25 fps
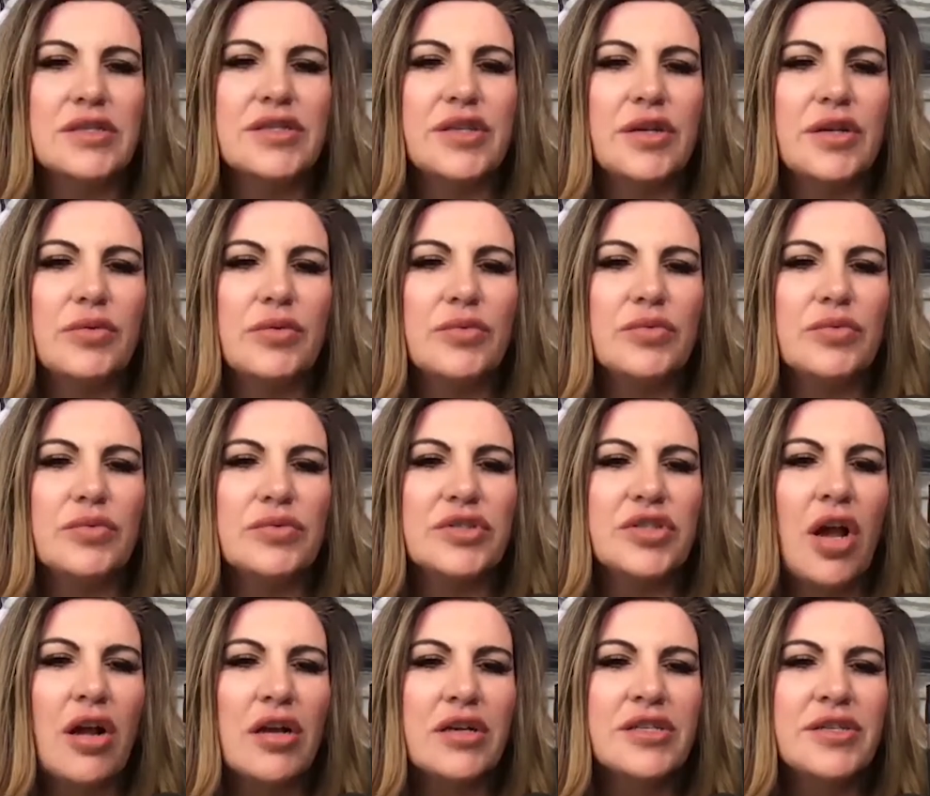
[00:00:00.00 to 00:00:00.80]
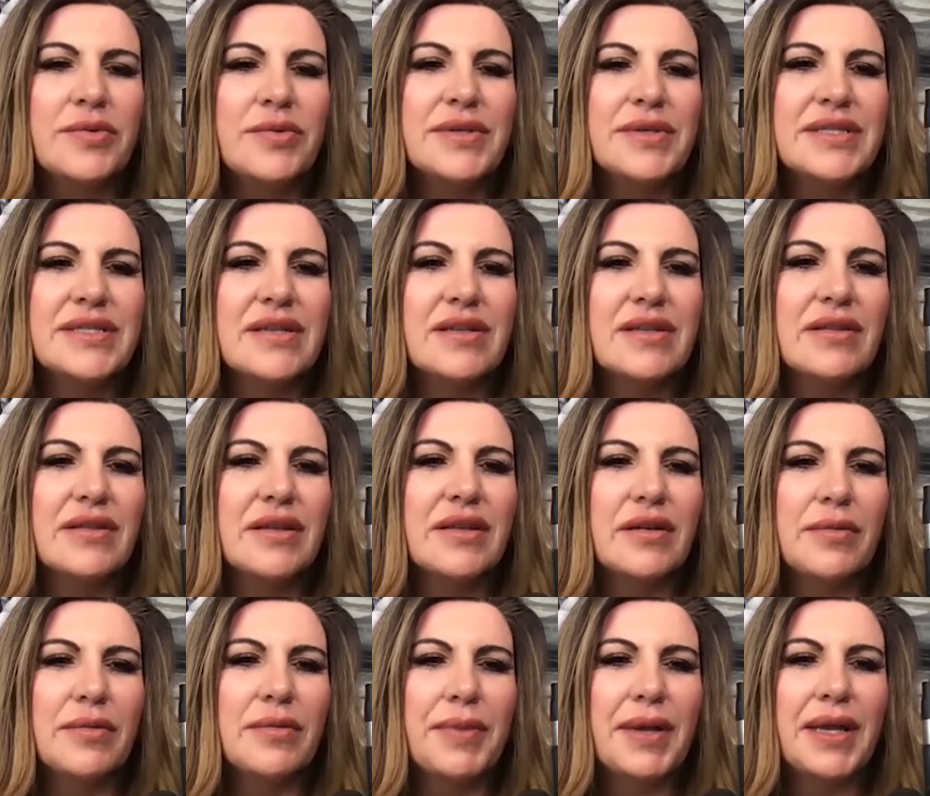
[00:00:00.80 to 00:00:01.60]
So, talk to us a
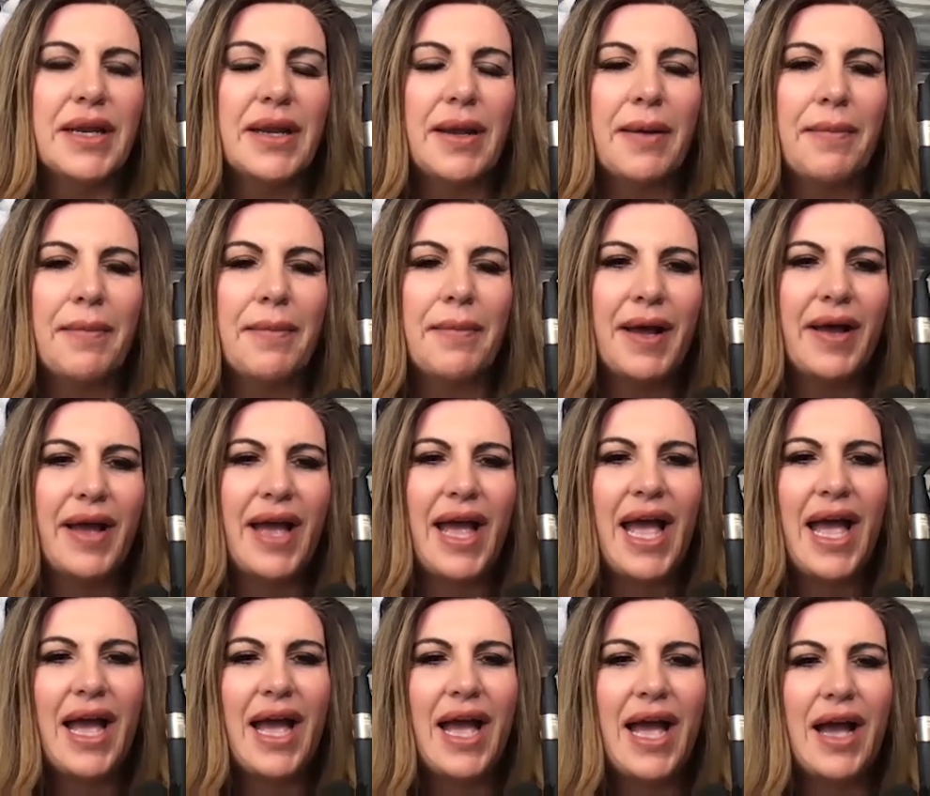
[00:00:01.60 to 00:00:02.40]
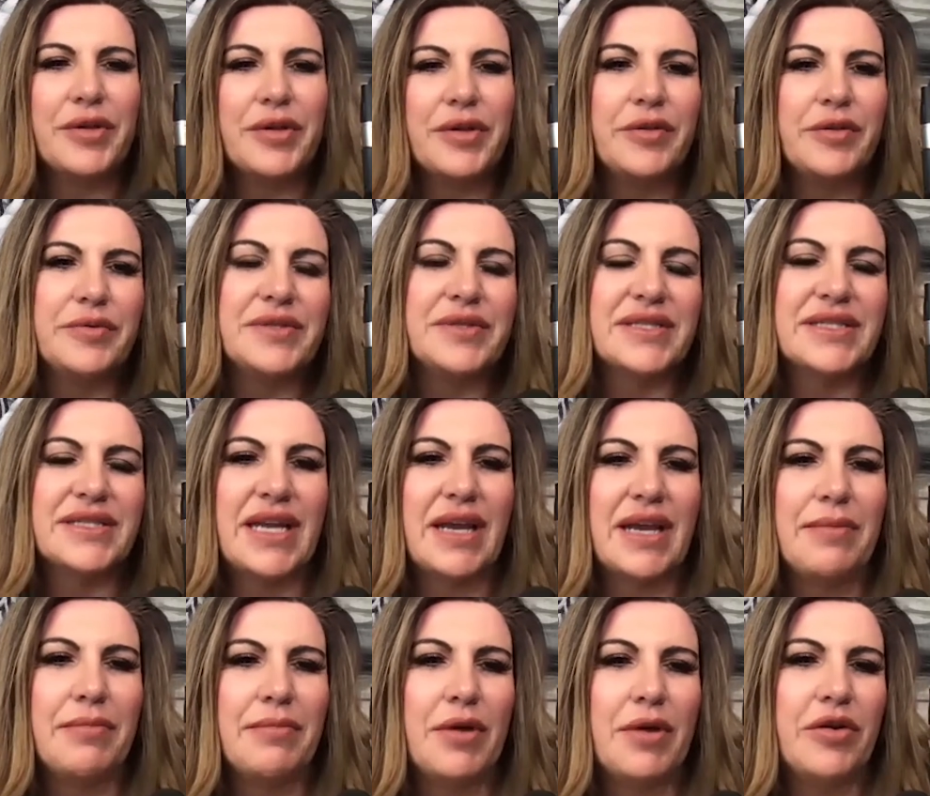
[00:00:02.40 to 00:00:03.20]
little bit about how you
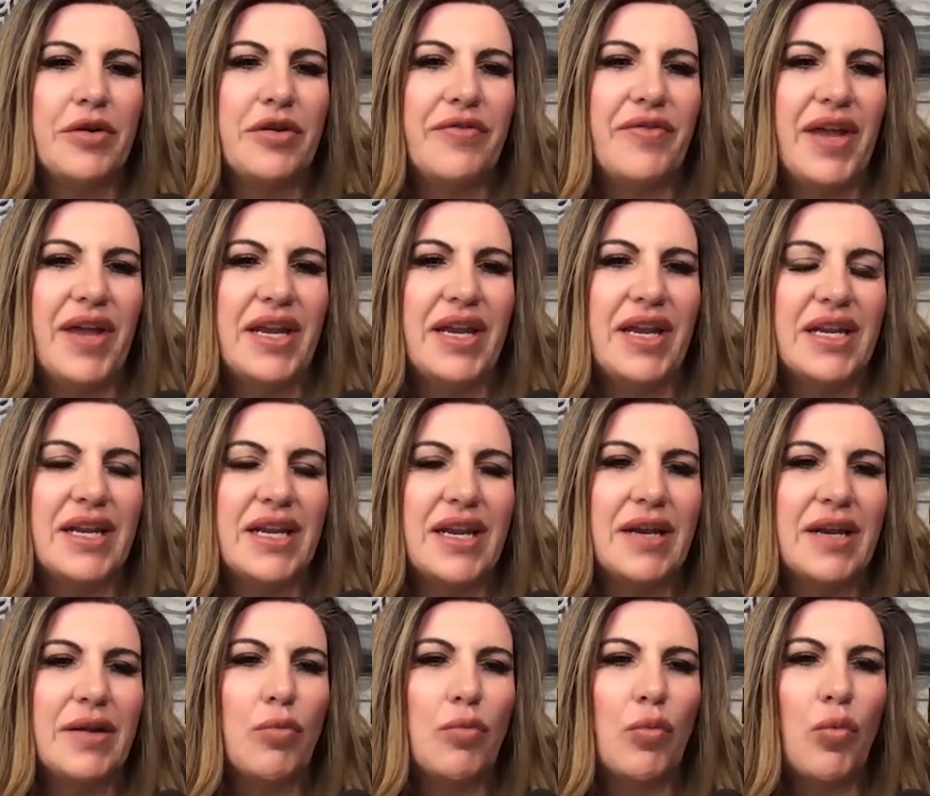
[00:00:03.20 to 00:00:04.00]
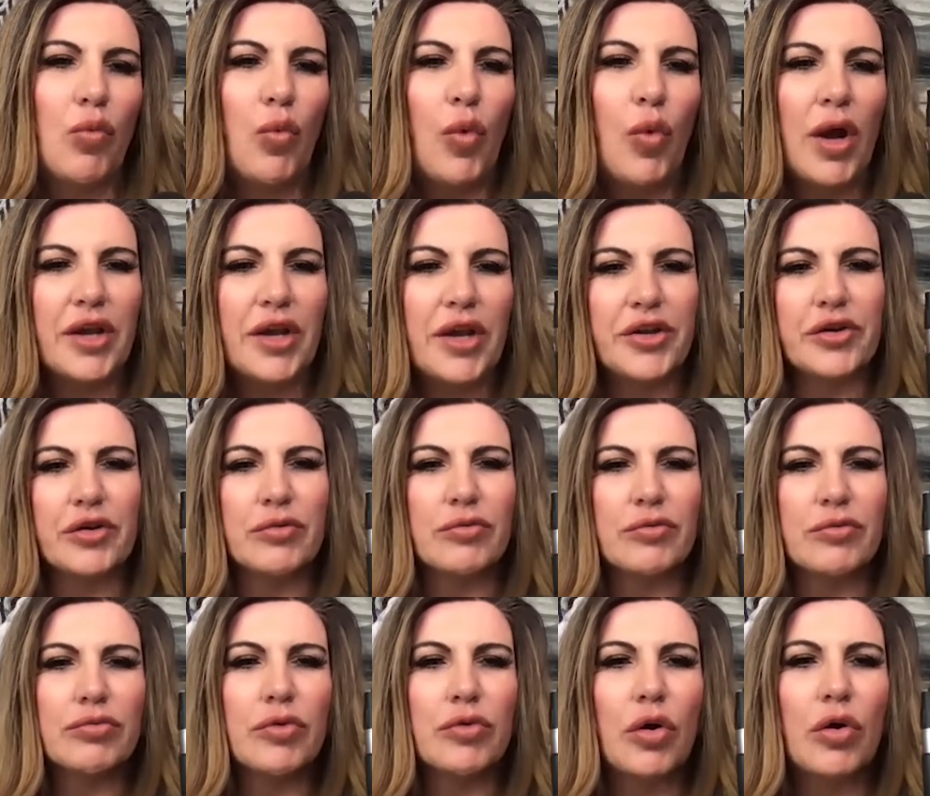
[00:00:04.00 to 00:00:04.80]
stay motivated and what
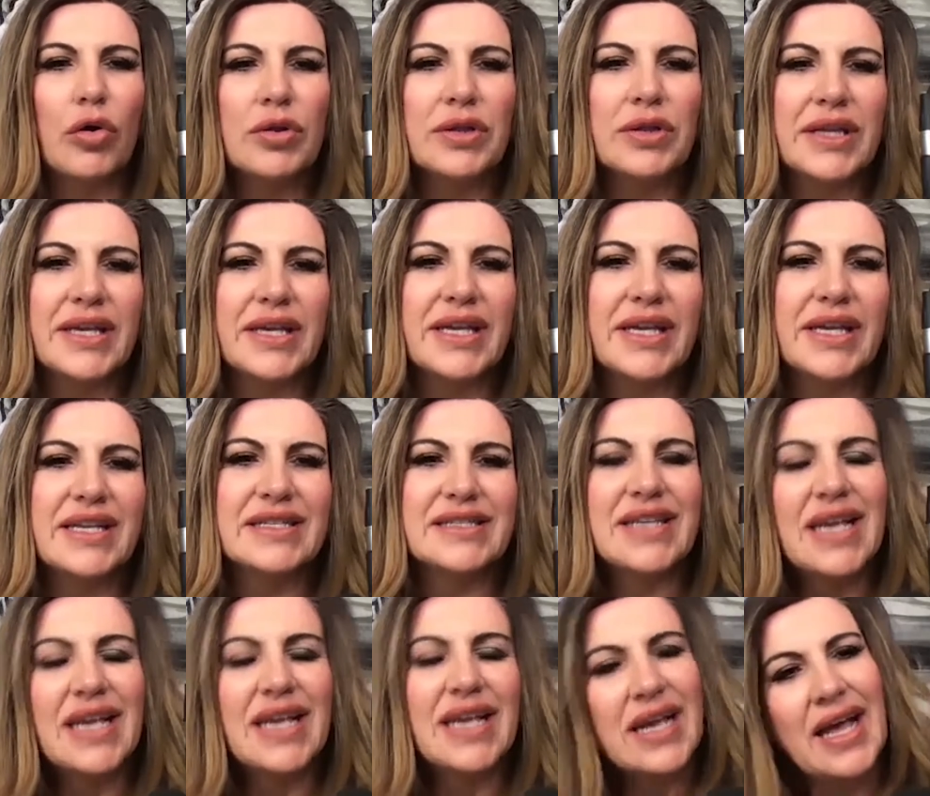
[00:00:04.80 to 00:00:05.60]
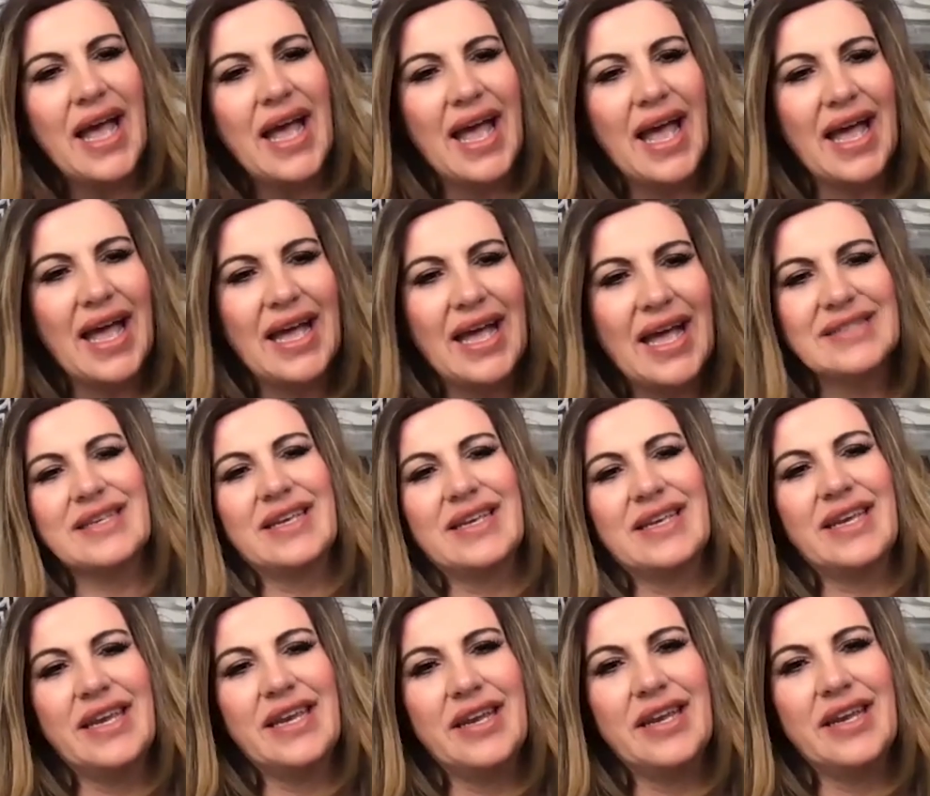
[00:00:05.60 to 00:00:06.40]
your role is
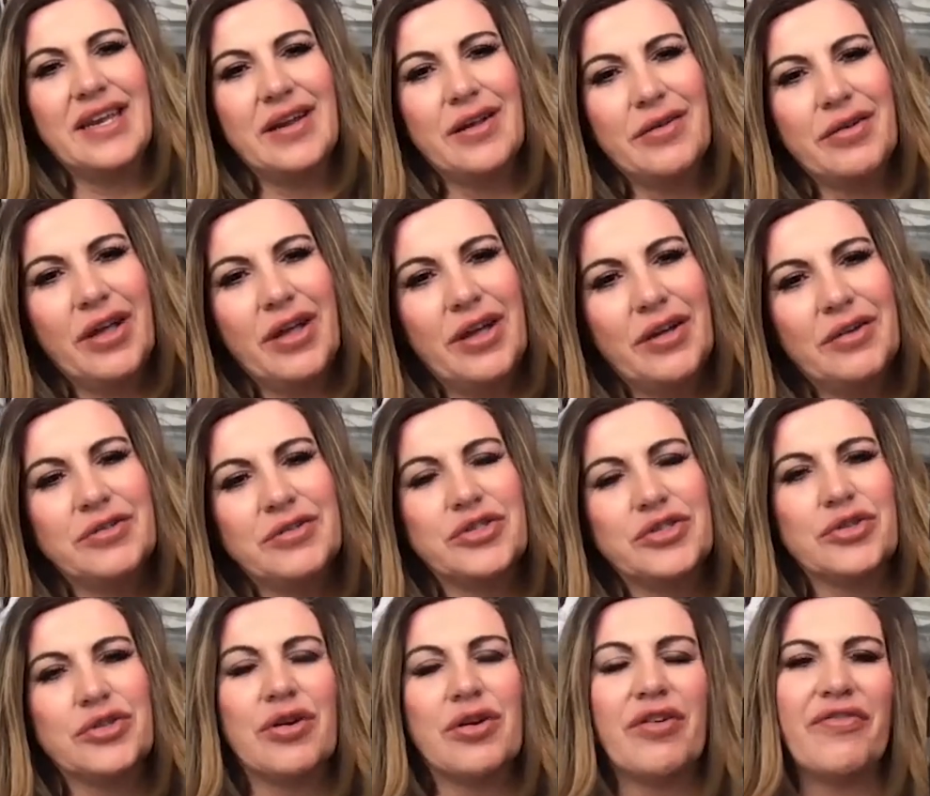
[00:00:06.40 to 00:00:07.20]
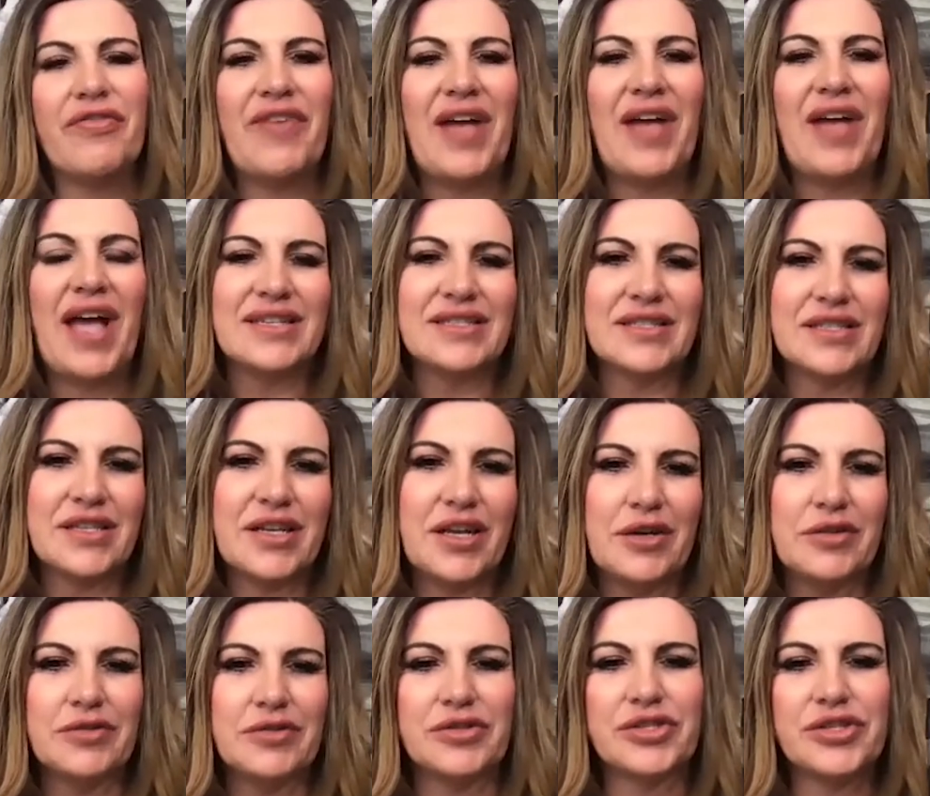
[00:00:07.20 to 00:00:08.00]
as a keto coach or a
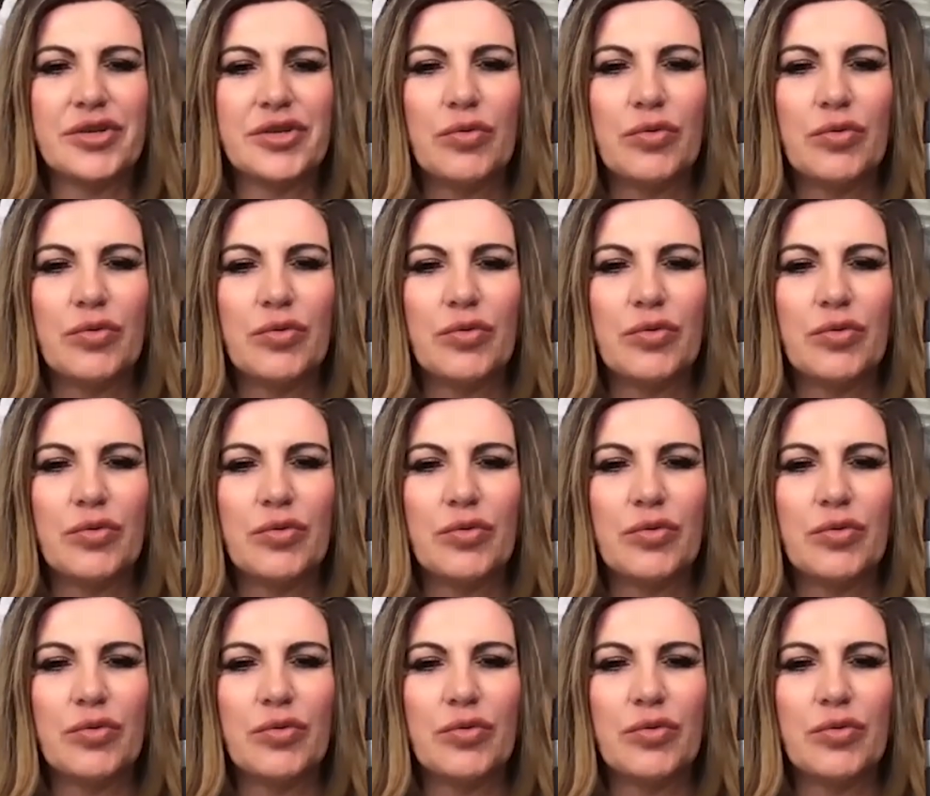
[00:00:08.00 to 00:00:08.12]
fast coach.